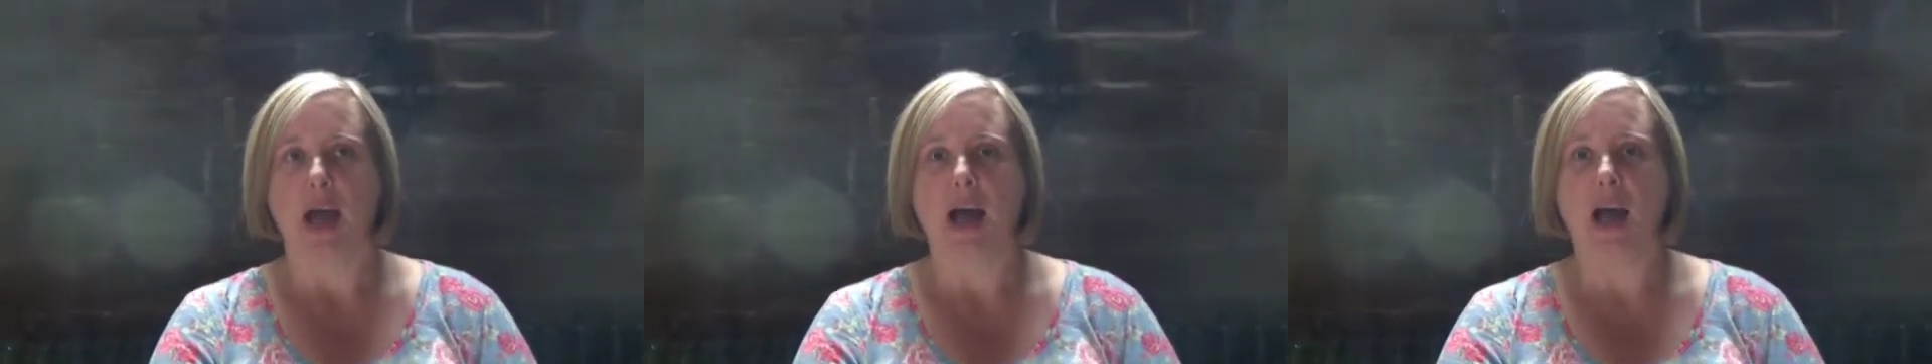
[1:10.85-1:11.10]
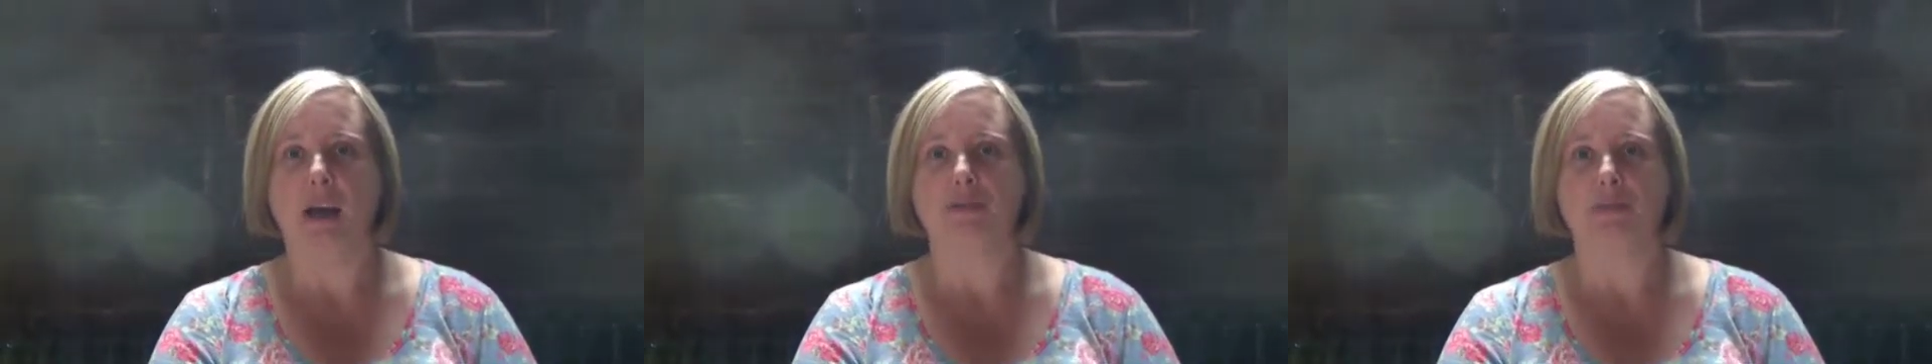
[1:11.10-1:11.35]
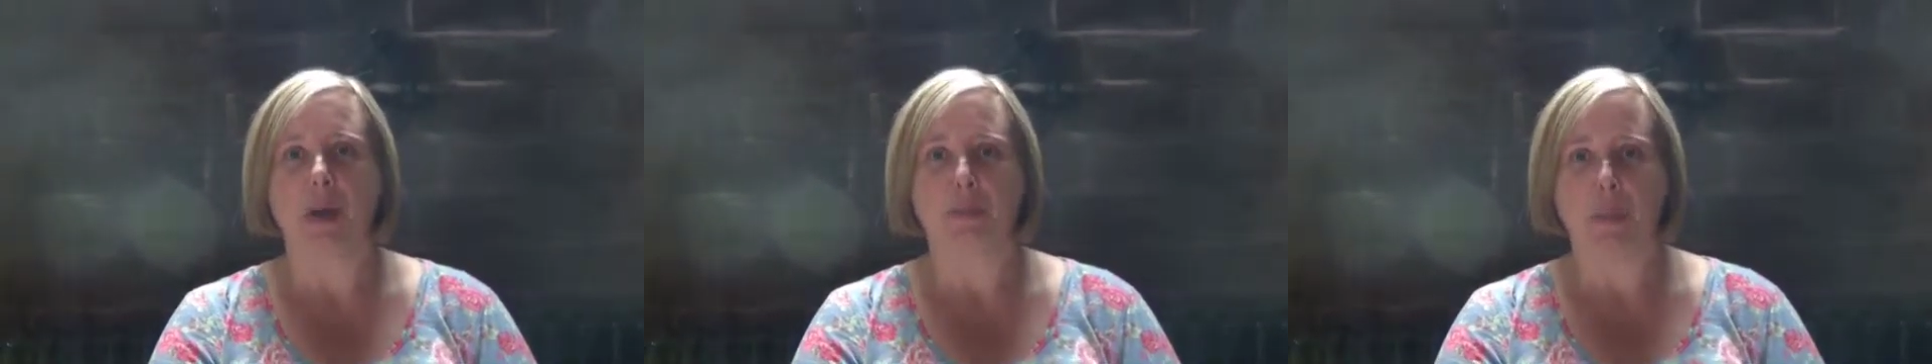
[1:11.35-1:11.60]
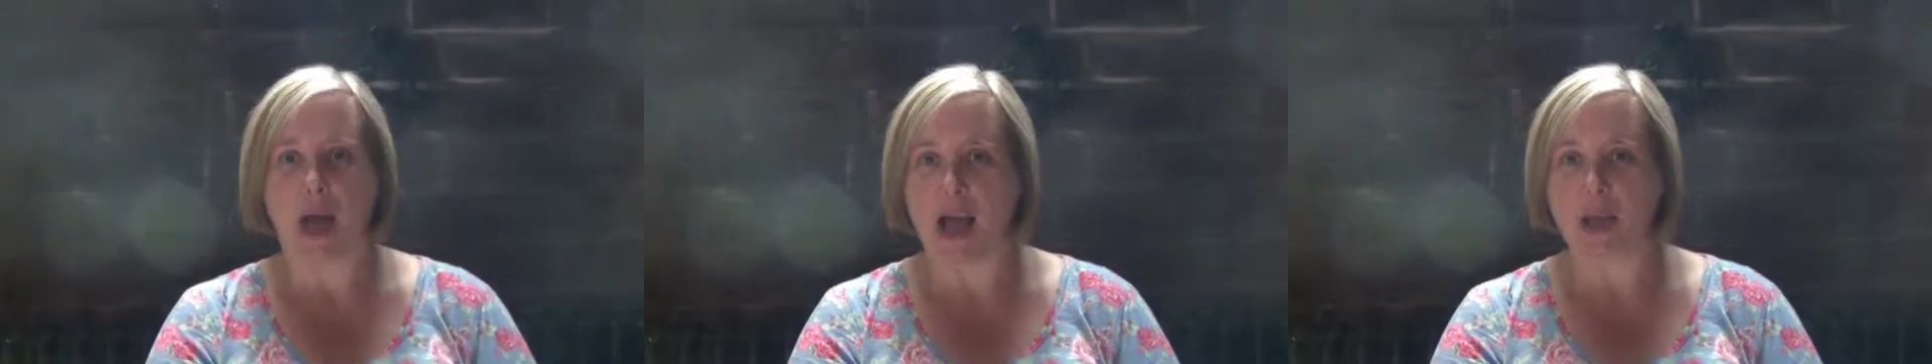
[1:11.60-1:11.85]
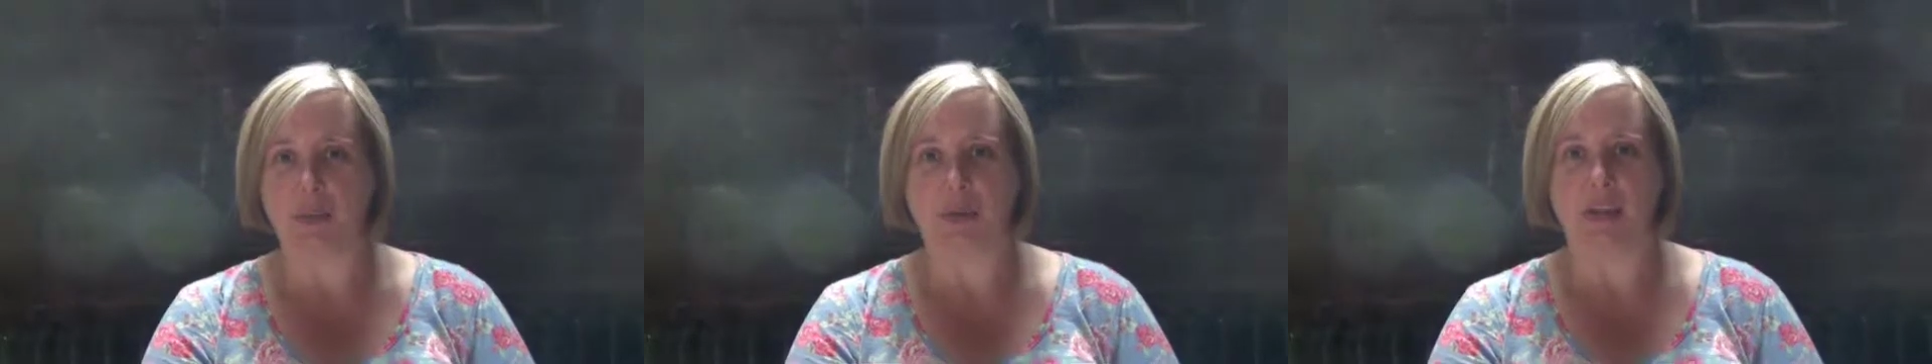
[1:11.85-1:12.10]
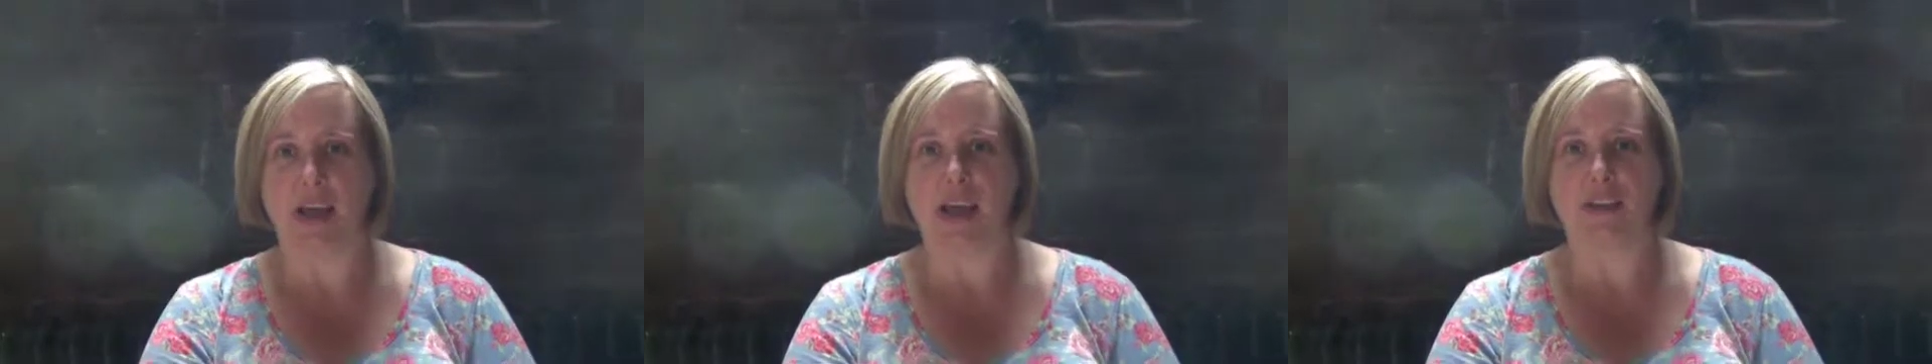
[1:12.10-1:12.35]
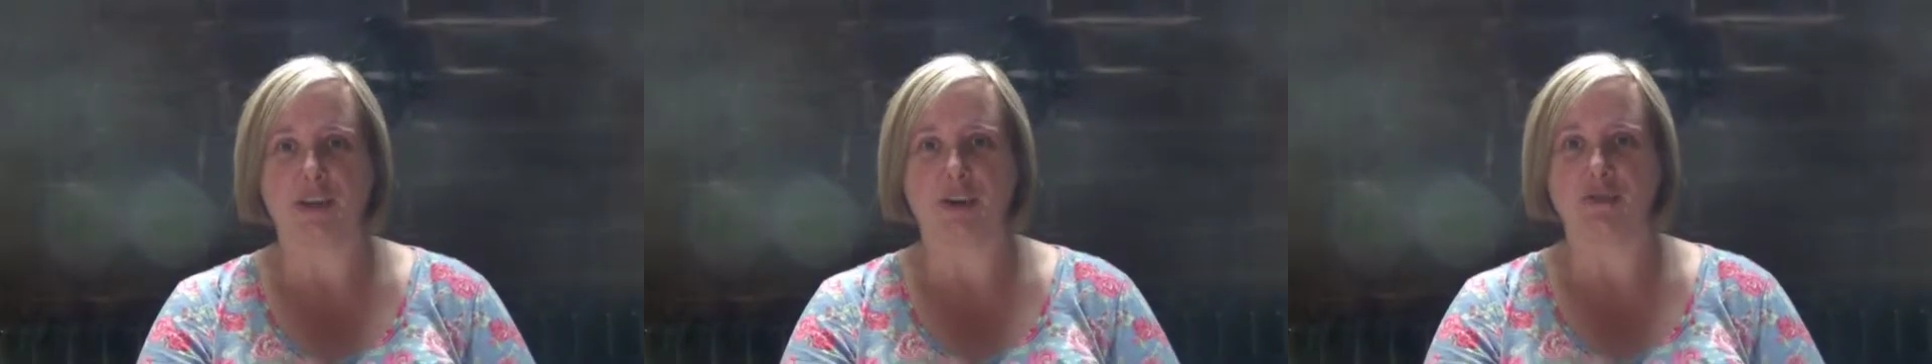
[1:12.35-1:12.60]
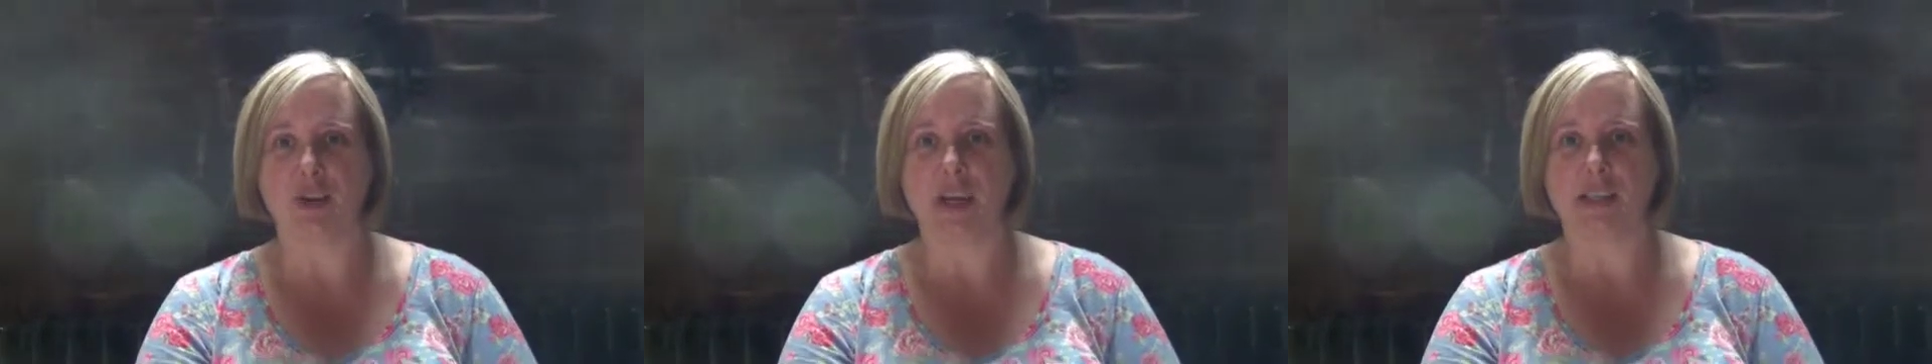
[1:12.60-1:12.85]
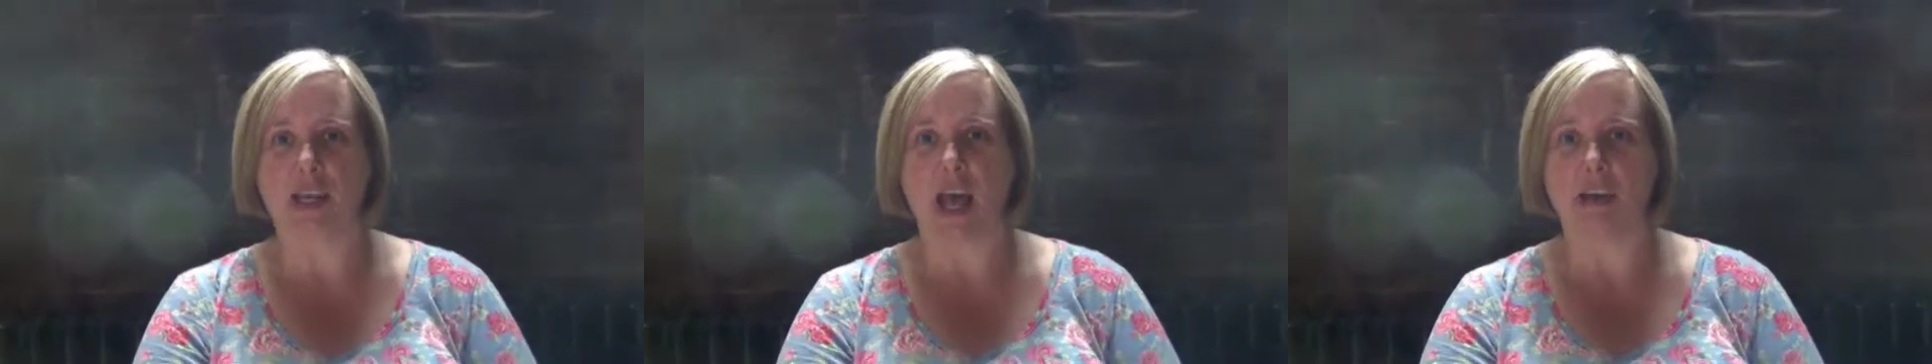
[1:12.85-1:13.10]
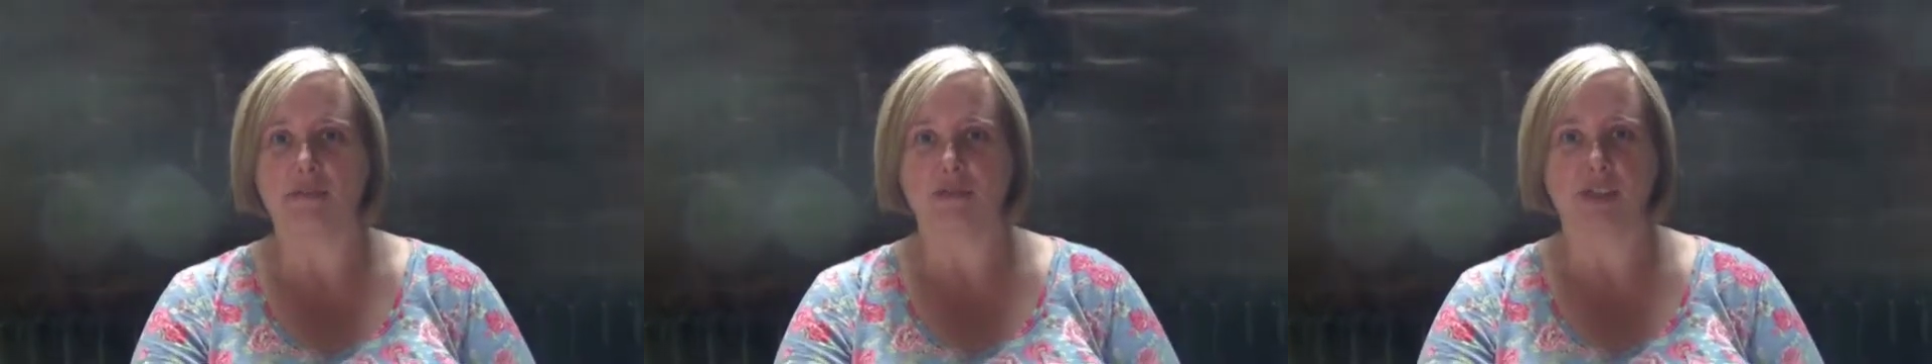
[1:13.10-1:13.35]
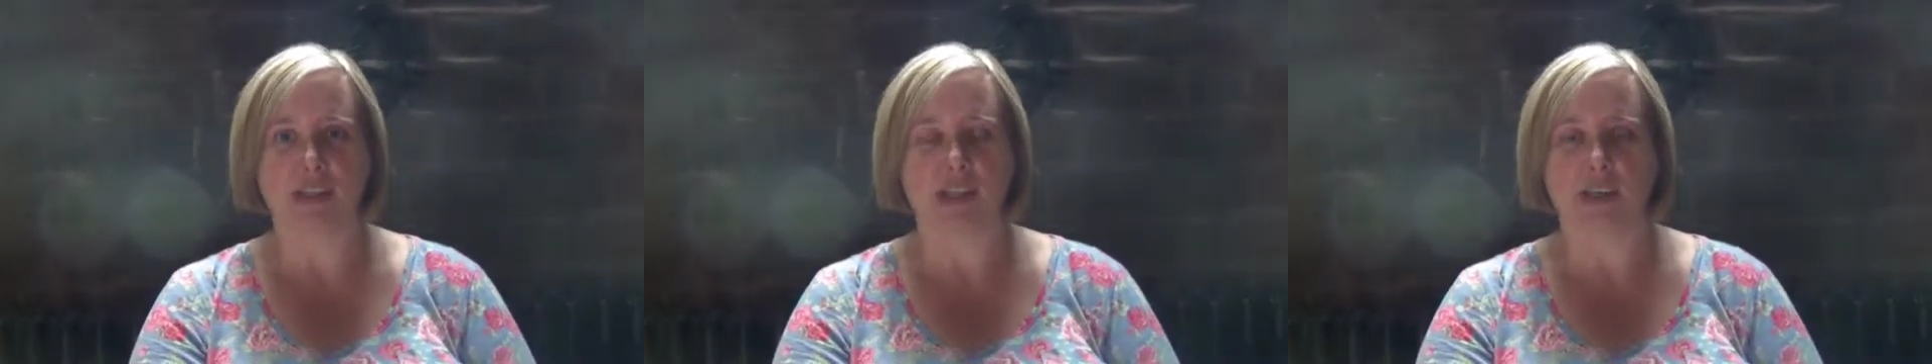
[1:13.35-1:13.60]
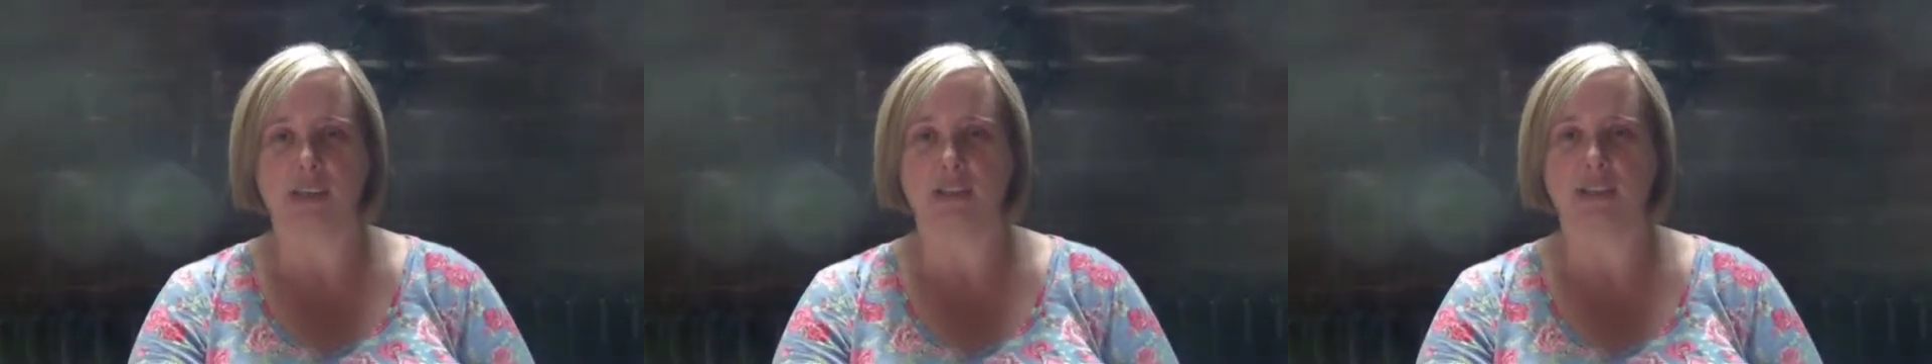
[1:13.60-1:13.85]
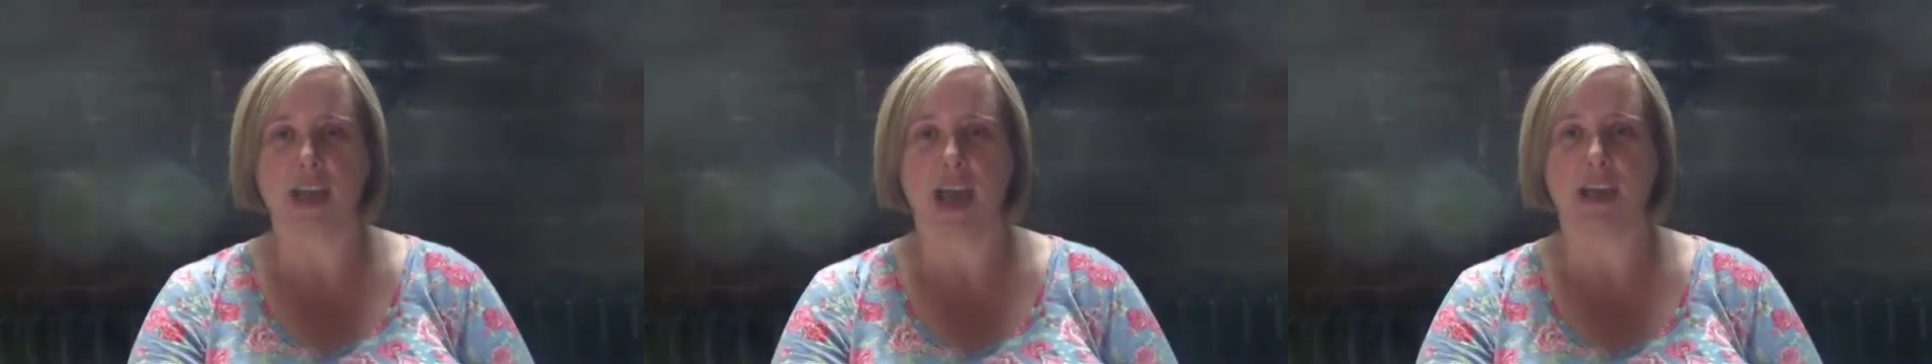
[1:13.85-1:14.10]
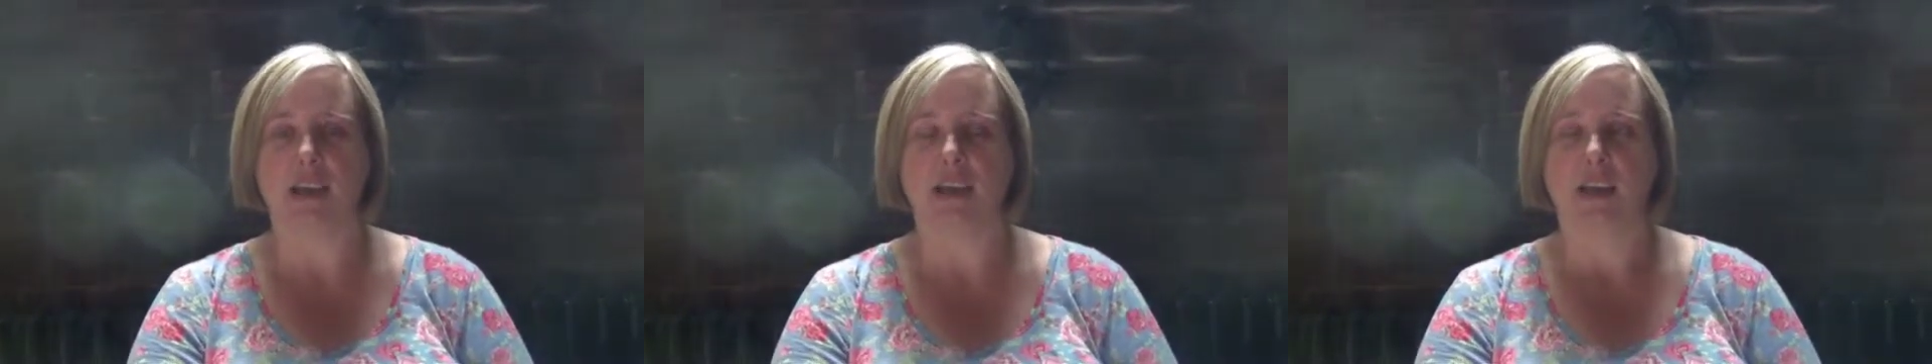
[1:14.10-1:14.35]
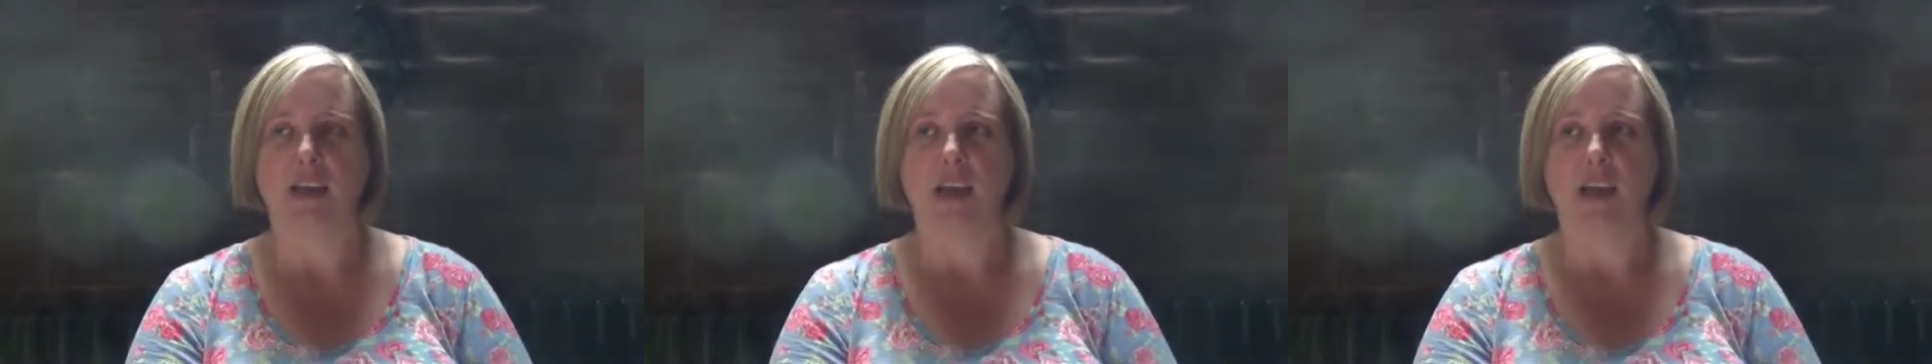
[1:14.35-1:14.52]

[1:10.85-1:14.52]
I have my Bible there that I read every single day.